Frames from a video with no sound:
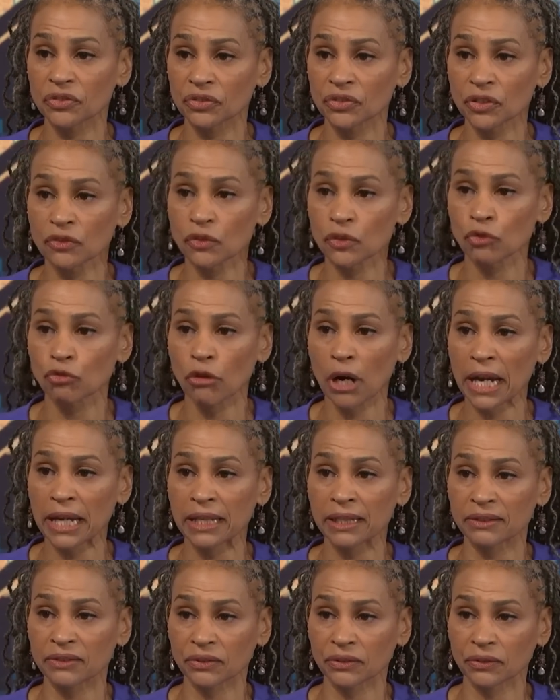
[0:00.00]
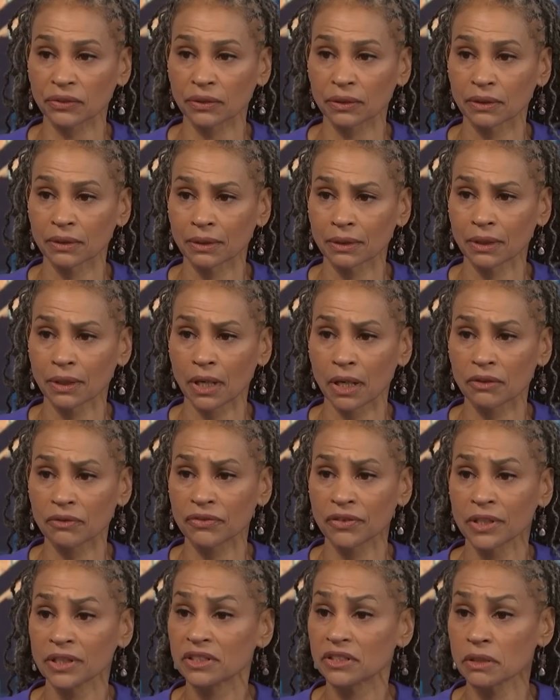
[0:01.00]
civil rights,
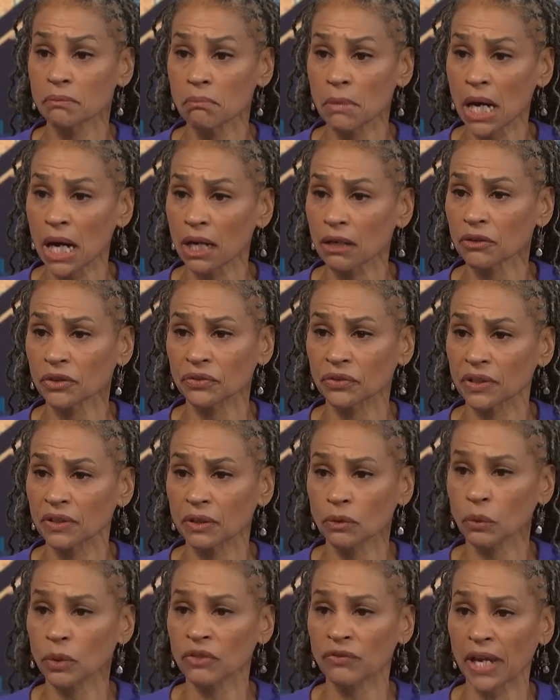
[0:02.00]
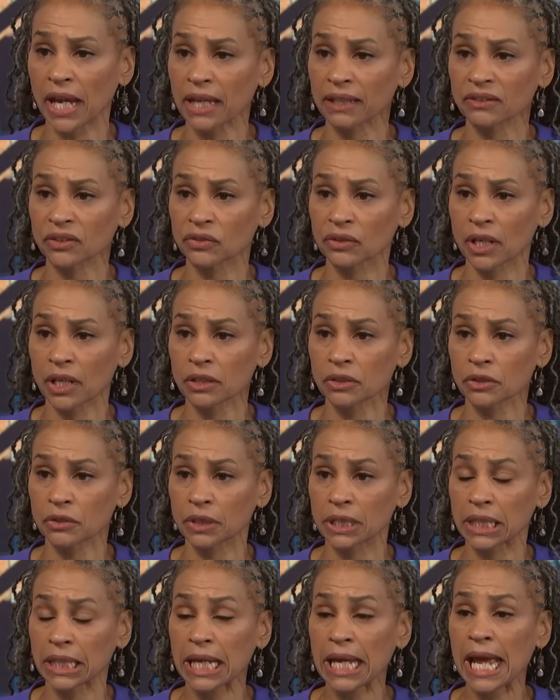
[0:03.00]
of democracy that we've had in this
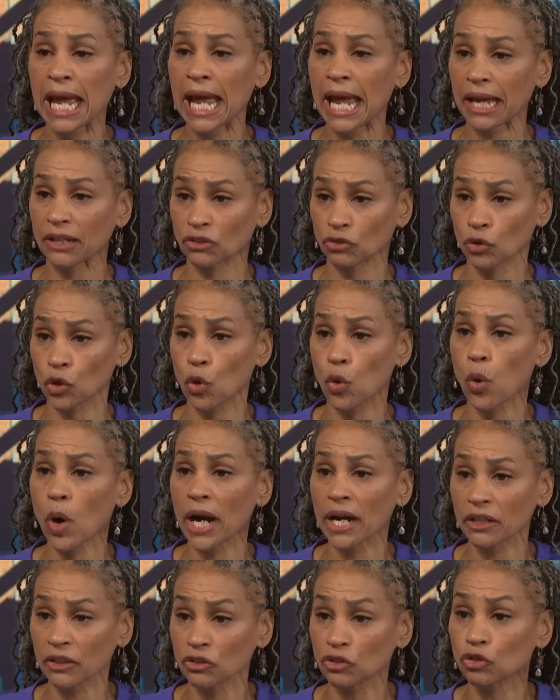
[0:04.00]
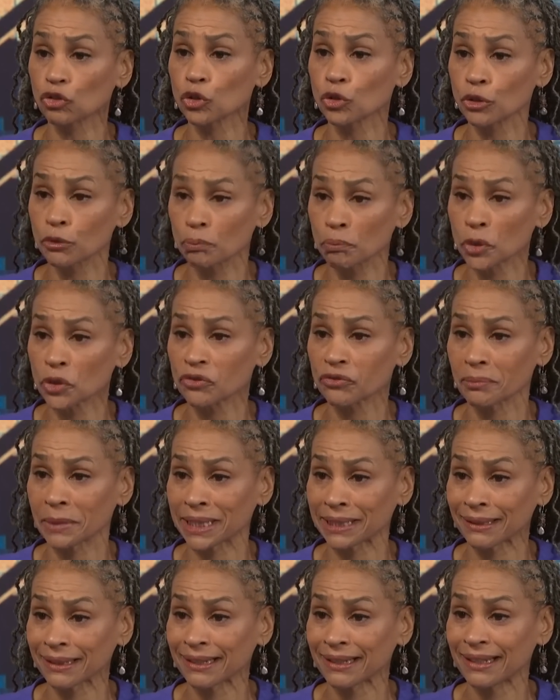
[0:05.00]
country, has required a student
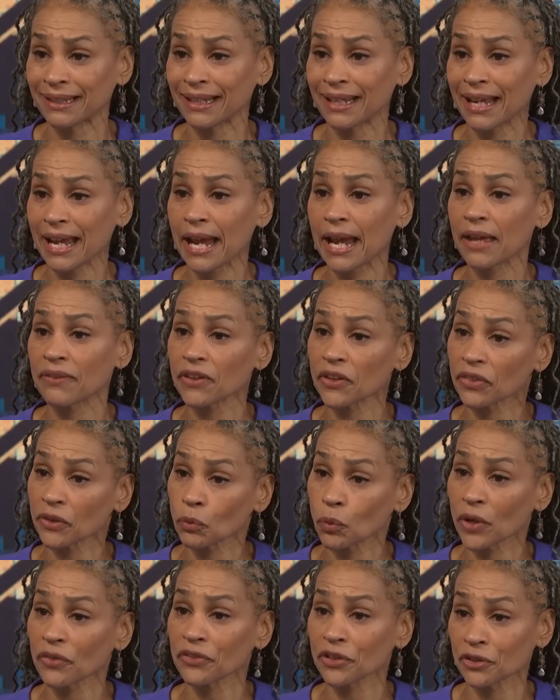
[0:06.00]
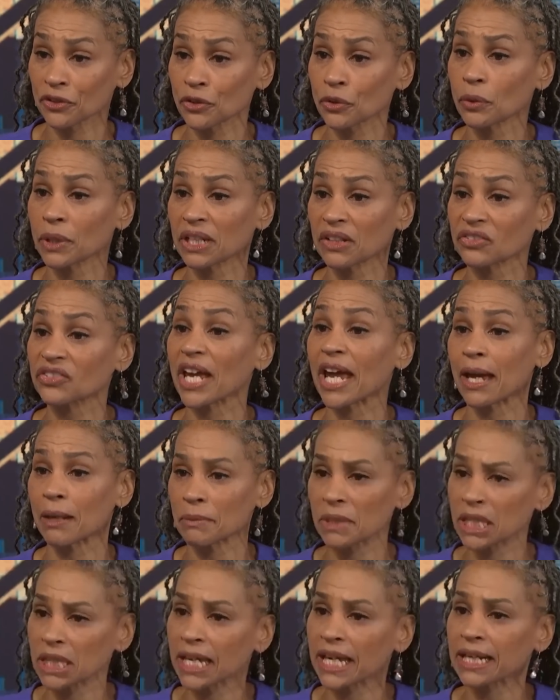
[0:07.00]
movement and that what they're doing is
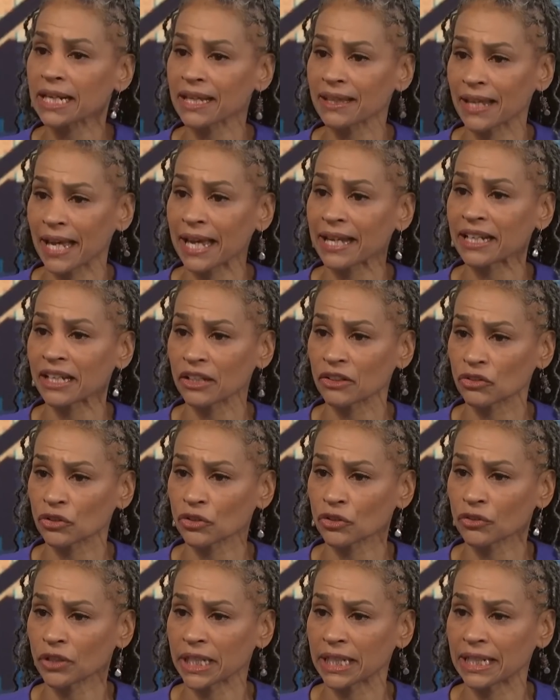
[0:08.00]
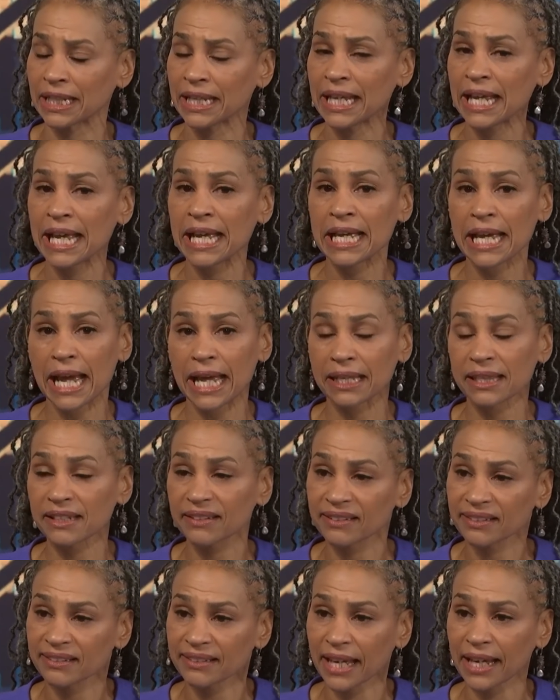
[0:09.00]
emulating that history. And the
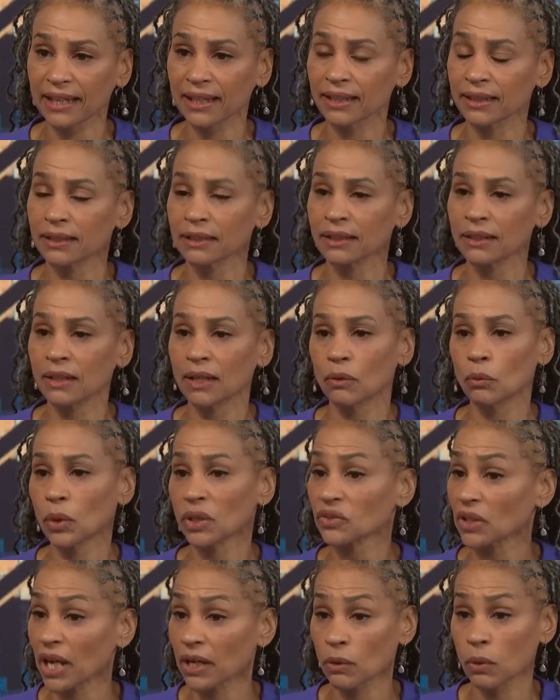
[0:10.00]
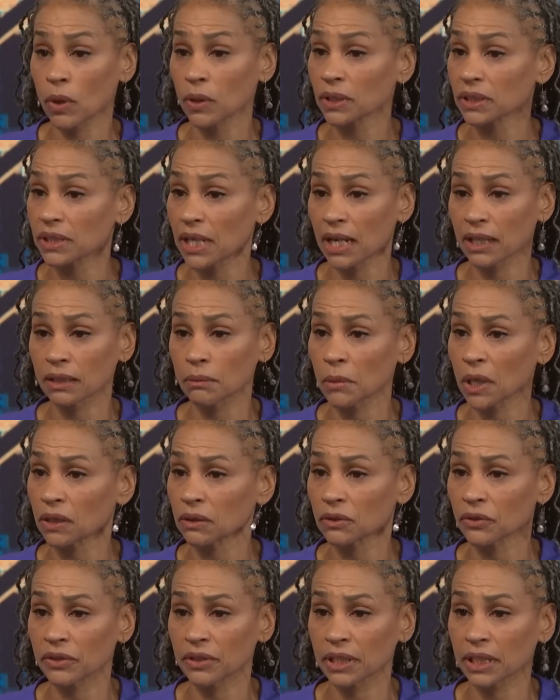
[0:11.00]
second was I quoted Dr.
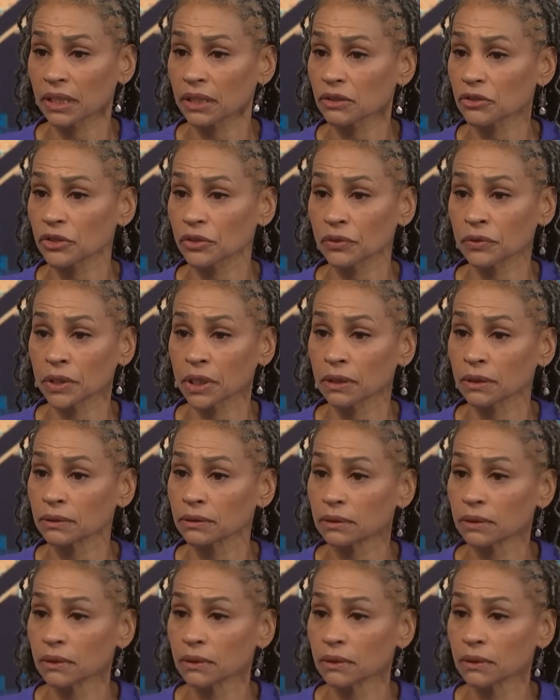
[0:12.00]
Martin Luther King Jr.,